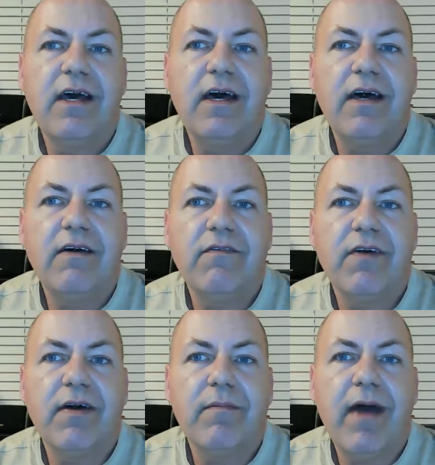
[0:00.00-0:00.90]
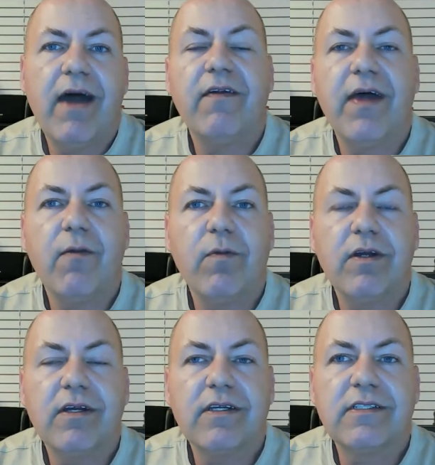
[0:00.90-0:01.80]
of how that
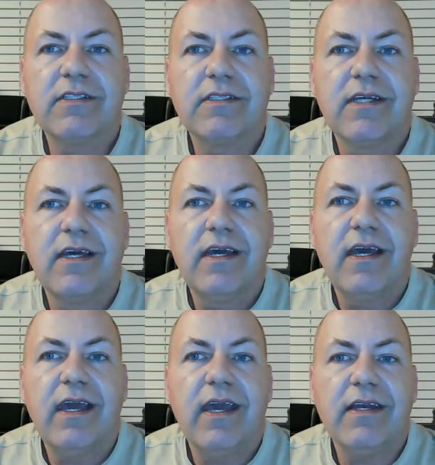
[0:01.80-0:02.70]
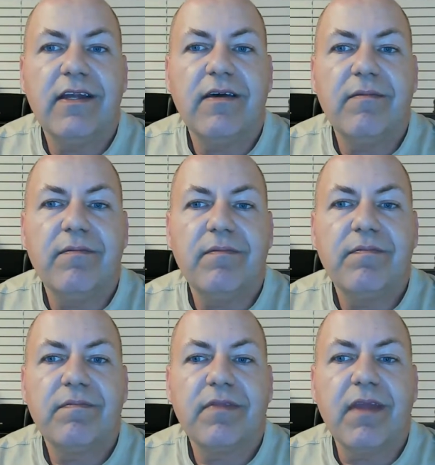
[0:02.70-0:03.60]
works and
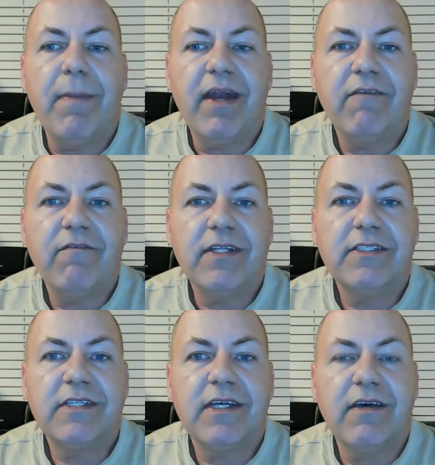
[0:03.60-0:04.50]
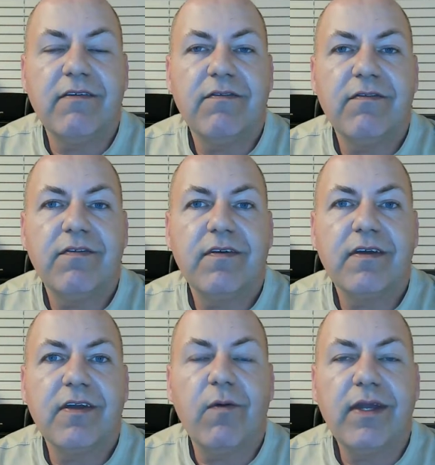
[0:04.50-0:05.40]
the benefits of
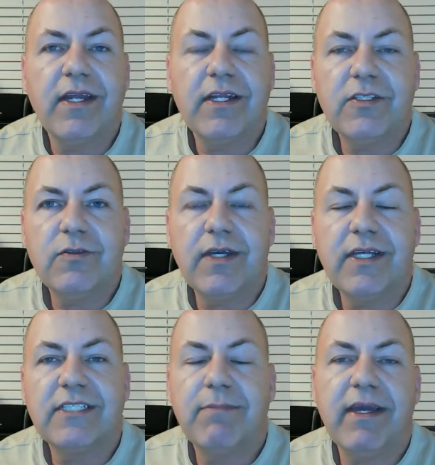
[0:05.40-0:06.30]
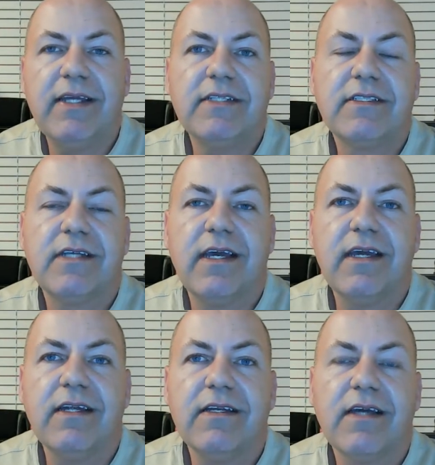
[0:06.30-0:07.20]
going into a space
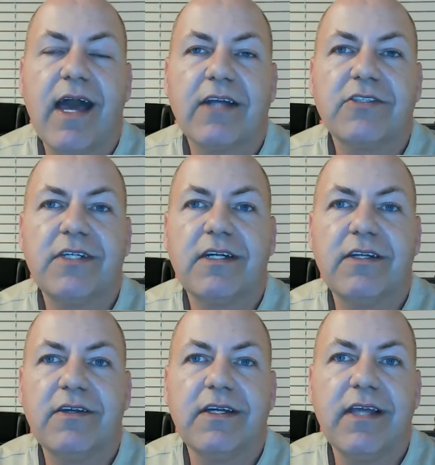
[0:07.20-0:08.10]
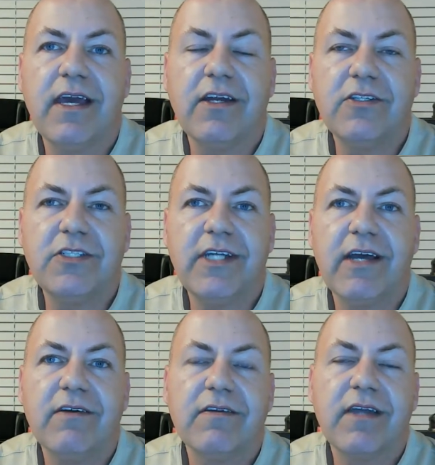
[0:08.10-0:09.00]
and actually clearing the energy
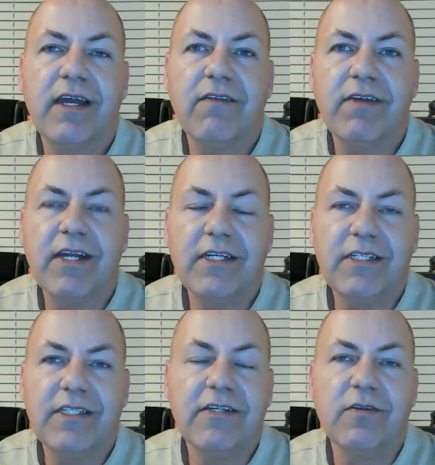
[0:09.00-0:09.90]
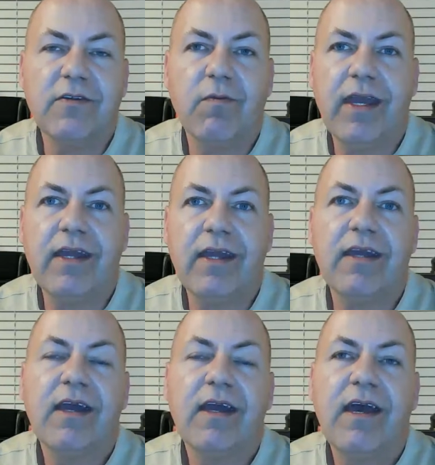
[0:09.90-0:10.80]
out kind of in a
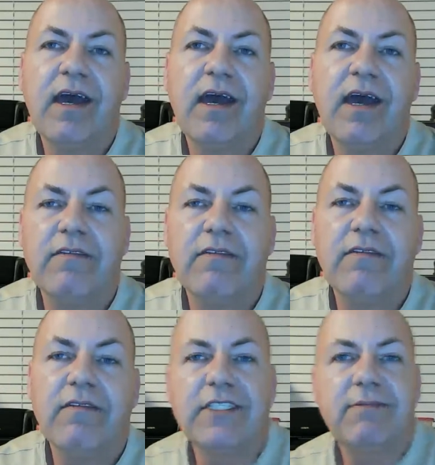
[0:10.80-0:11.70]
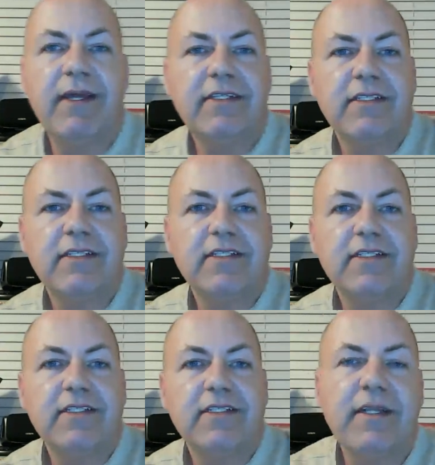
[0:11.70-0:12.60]
detailed way out of different
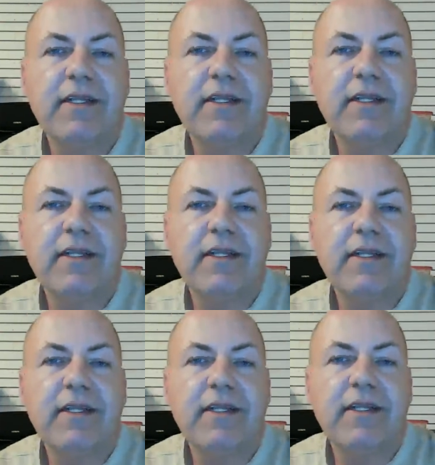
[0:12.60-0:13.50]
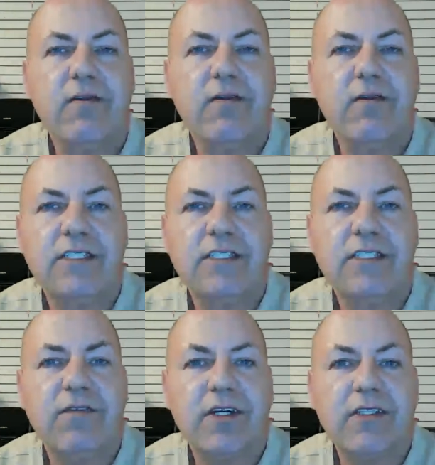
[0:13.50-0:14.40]
spaces. But I'm going to go ahead and go through
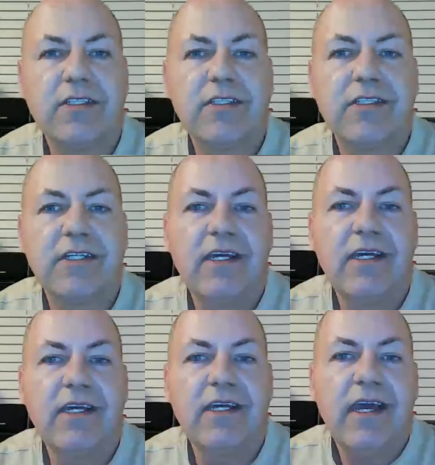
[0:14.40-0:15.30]
the list first.